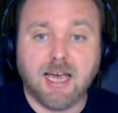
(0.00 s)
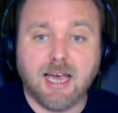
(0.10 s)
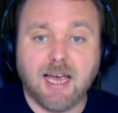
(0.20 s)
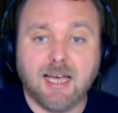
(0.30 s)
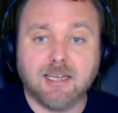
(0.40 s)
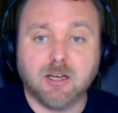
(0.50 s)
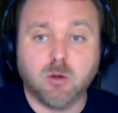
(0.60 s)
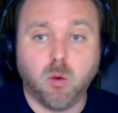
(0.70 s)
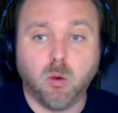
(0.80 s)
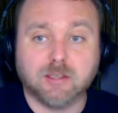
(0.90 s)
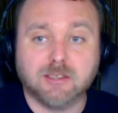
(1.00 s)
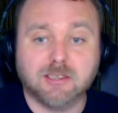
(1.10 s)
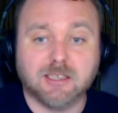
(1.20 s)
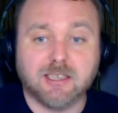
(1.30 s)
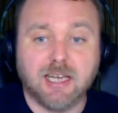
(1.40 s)
according to
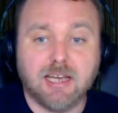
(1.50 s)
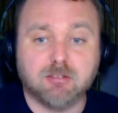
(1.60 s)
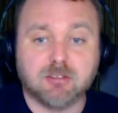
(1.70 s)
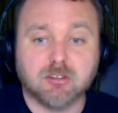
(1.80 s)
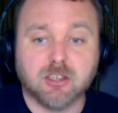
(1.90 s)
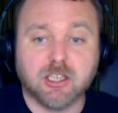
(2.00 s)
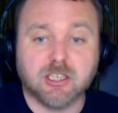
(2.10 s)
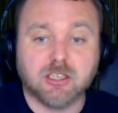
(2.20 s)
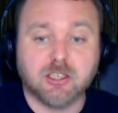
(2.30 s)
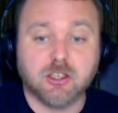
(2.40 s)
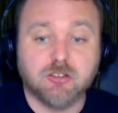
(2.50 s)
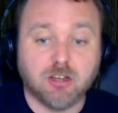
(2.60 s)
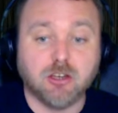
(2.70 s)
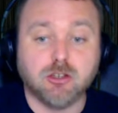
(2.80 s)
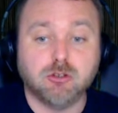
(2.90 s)
the devs, they're going to
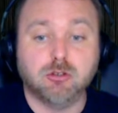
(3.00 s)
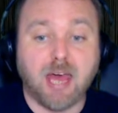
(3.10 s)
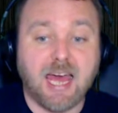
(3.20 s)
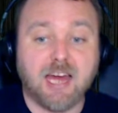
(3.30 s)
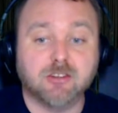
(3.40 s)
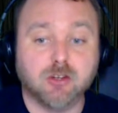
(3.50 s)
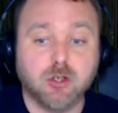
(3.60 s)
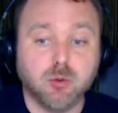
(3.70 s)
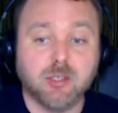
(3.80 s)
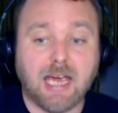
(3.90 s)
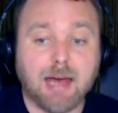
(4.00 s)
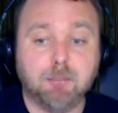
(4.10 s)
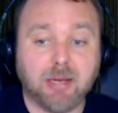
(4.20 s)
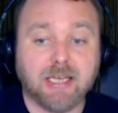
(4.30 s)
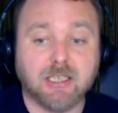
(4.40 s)
continue to add new
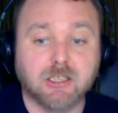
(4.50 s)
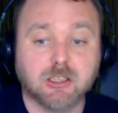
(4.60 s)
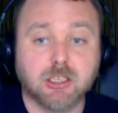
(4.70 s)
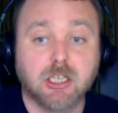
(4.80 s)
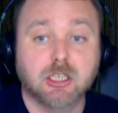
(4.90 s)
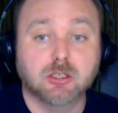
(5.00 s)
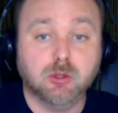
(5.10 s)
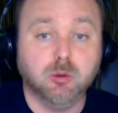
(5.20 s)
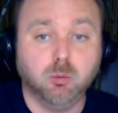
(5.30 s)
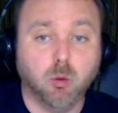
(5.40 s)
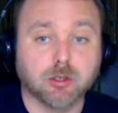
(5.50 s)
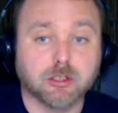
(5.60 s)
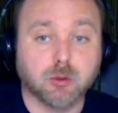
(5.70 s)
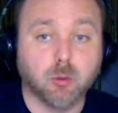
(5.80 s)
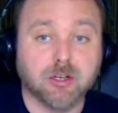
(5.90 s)
campaigns to war
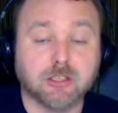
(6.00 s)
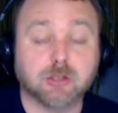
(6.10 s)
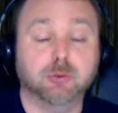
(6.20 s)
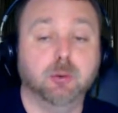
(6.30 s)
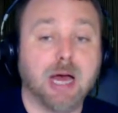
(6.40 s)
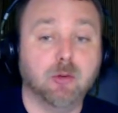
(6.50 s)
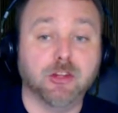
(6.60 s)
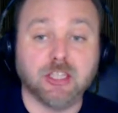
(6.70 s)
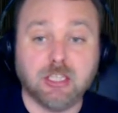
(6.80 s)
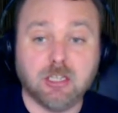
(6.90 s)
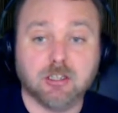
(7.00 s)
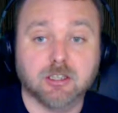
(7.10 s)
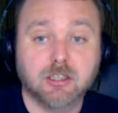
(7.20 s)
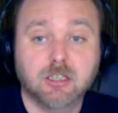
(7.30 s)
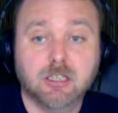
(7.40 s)
stories throughout the year.
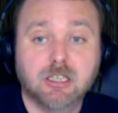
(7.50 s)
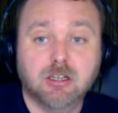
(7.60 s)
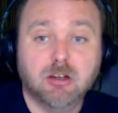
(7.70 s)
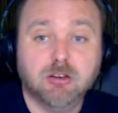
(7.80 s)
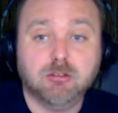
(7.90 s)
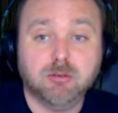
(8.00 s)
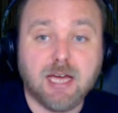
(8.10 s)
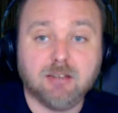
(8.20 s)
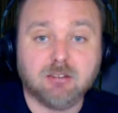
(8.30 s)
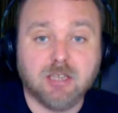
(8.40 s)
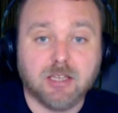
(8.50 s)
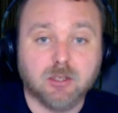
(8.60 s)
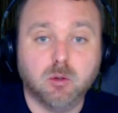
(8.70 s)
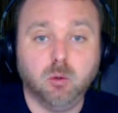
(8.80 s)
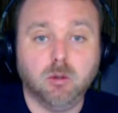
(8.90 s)
So that's kind of
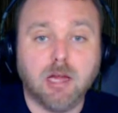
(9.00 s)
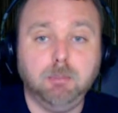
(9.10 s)
cool.